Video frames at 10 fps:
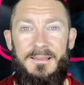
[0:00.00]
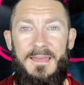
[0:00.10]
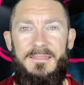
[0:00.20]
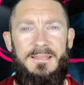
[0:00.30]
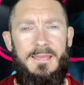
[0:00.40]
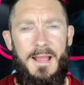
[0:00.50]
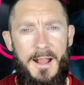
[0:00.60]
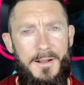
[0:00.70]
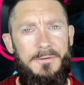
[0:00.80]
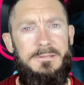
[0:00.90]
and the
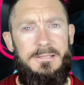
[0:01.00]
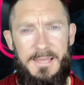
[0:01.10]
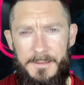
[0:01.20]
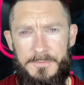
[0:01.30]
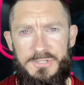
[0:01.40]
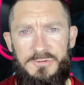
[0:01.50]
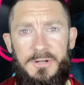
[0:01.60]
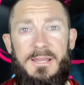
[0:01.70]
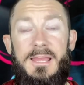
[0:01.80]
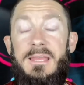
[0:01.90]
character
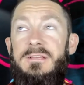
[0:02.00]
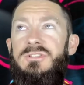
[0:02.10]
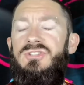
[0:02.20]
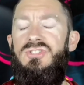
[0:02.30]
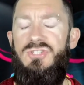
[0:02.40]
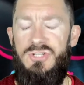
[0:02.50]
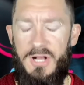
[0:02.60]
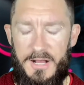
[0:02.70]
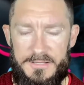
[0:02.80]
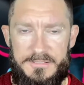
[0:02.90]
chemistry is
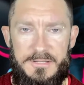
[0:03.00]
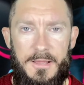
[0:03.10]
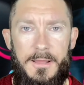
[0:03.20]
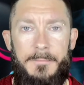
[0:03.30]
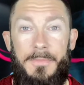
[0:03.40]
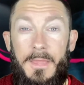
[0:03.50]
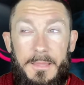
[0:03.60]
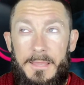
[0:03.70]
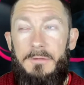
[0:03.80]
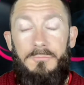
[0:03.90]
just,
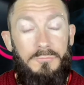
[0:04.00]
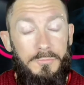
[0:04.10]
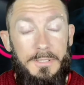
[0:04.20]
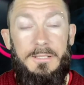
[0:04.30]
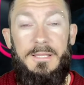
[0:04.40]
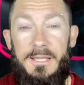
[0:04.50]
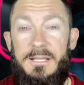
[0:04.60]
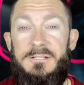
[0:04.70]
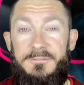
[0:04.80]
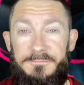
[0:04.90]
it really
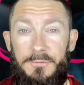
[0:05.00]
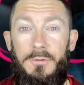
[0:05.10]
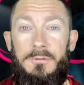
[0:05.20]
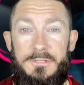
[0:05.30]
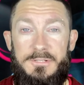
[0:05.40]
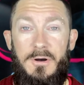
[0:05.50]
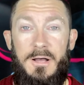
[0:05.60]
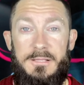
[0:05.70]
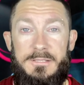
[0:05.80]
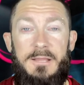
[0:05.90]
is flawless,
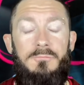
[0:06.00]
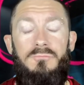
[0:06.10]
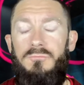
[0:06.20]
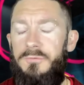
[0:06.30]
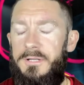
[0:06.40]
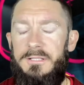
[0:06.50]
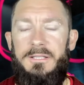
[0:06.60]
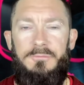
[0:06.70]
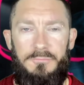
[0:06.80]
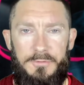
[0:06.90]
guys. It
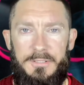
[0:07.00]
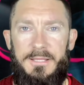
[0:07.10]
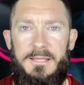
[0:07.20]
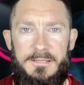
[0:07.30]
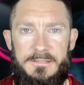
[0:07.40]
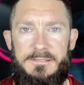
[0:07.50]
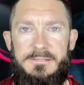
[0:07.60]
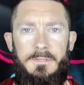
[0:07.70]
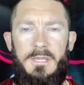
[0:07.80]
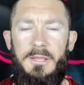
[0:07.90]
really, really
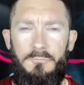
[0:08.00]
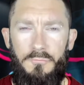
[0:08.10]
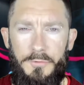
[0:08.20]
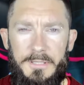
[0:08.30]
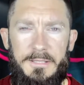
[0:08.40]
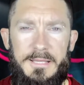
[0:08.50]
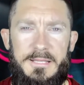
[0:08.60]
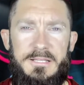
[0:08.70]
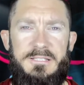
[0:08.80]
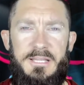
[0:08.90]
is. It
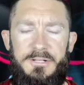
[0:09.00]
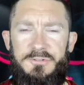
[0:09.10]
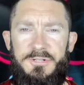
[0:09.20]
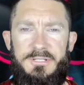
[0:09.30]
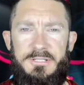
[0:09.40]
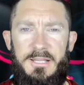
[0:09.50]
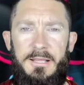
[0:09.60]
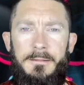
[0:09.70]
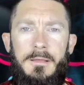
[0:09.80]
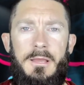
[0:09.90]
really is
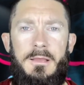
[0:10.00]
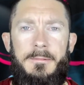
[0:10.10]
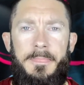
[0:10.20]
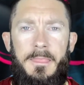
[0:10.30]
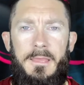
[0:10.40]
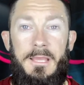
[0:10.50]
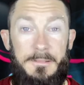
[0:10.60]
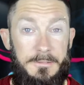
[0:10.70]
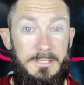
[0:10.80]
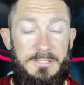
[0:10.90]
interesting
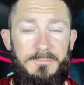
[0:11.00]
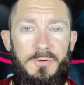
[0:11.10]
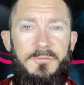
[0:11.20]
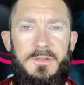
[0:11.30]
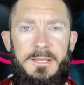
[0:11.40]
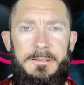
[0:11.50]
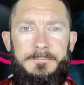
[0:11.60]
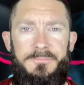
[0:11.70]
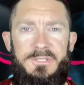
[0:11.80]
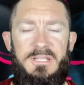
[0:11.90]
in this movie
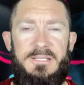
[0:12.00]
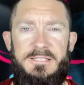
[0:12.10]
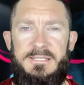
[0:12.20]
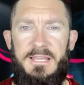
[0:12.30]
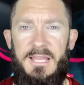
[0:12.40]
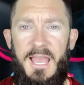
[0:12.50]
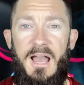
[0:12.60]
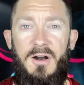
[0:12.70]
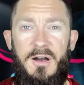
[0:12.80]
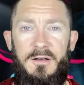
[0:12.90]
to see
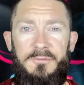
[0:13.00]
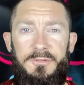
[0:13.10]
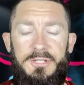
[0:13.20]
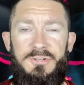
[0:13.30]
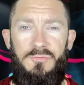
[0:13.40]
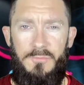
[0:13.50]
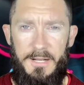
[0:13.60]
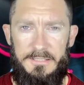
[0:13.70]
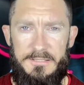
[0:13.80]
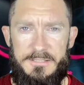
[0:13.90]
how the
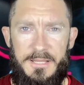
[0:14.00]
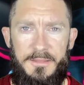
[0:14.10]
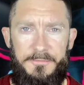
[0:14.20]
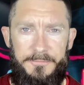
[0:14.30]
directors and the